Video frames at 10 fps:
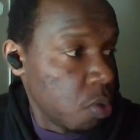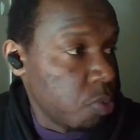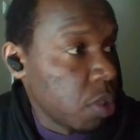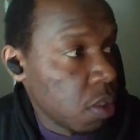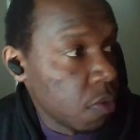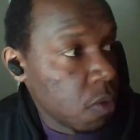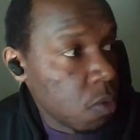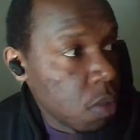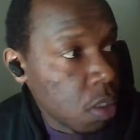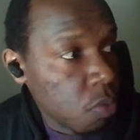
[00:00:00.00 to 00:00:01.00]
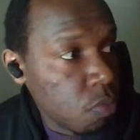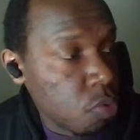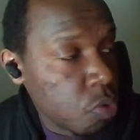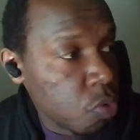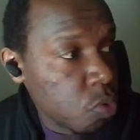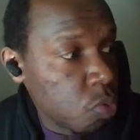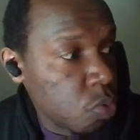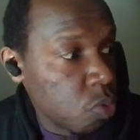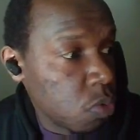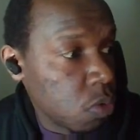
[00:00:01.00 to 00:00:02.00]
we have our
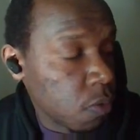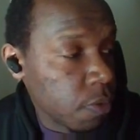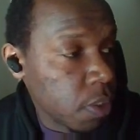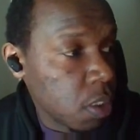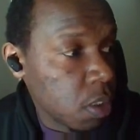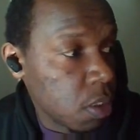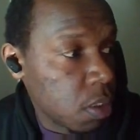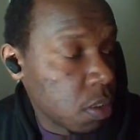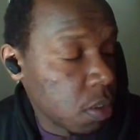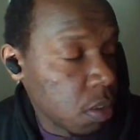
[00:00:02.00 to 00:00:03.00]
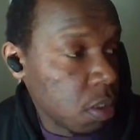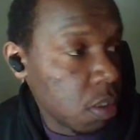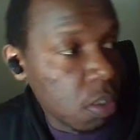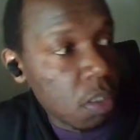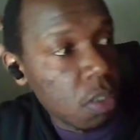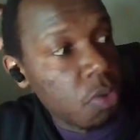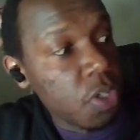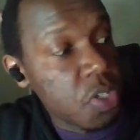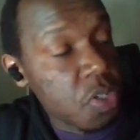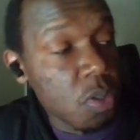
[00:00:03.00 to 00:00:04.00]
Ubuntu configured
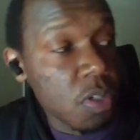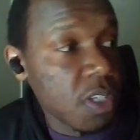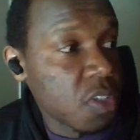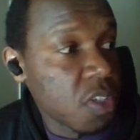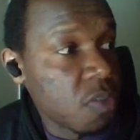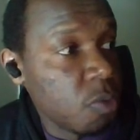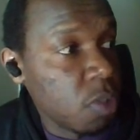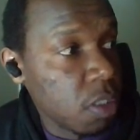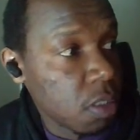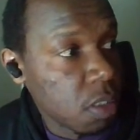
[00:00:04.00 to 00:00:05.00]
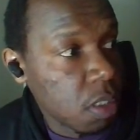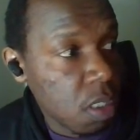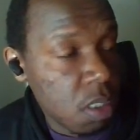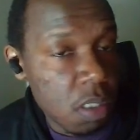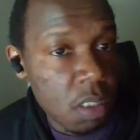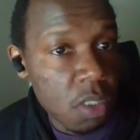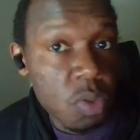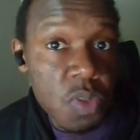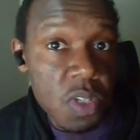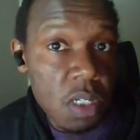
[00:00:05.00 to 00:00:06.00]
or installed successfully, and
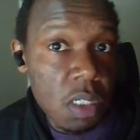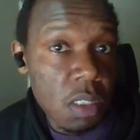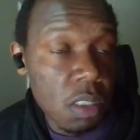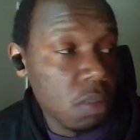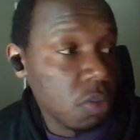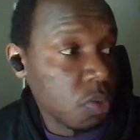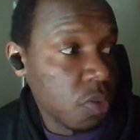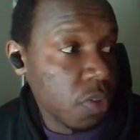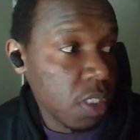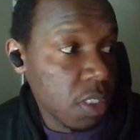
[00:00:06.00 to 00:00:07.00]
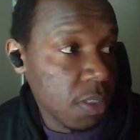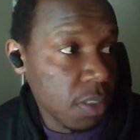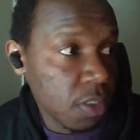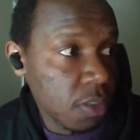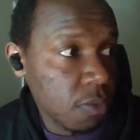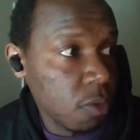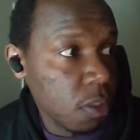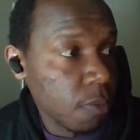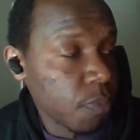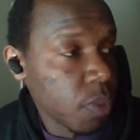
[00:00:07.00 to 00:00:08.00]
user also created
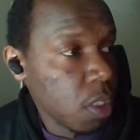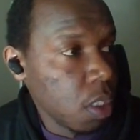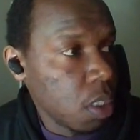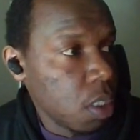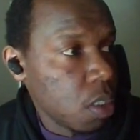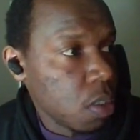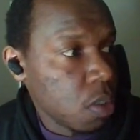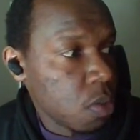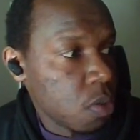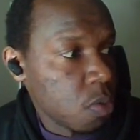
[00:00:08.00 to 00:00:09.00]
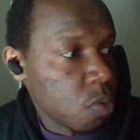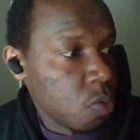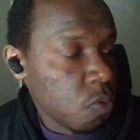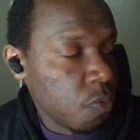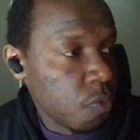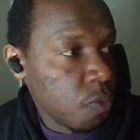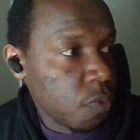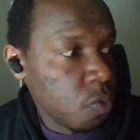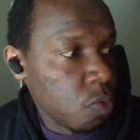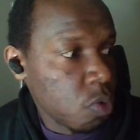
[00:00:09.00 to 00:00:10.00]
successfully. So
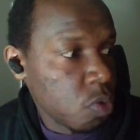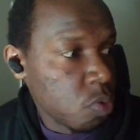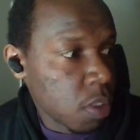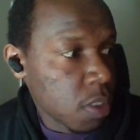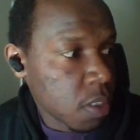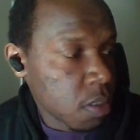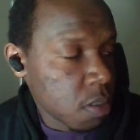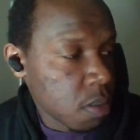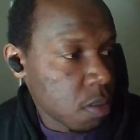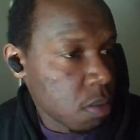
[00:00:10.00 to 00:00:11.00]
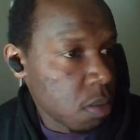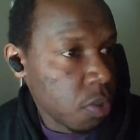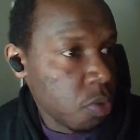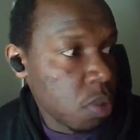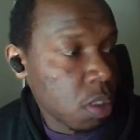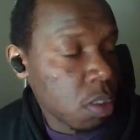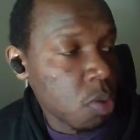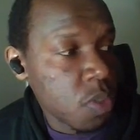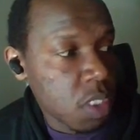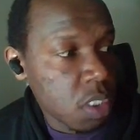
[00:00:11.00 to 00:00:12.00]
if you want to access, you can
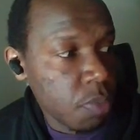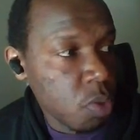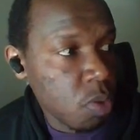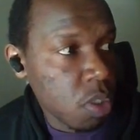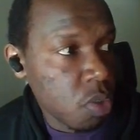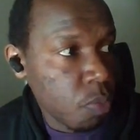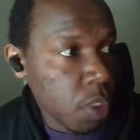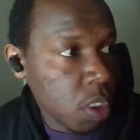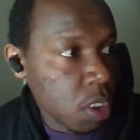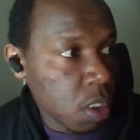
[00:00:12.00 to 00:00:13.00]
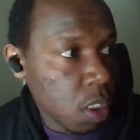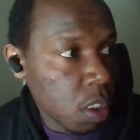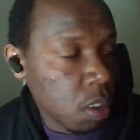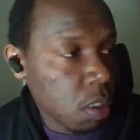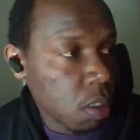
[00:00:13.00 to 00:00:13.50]
close the terminal and open it again.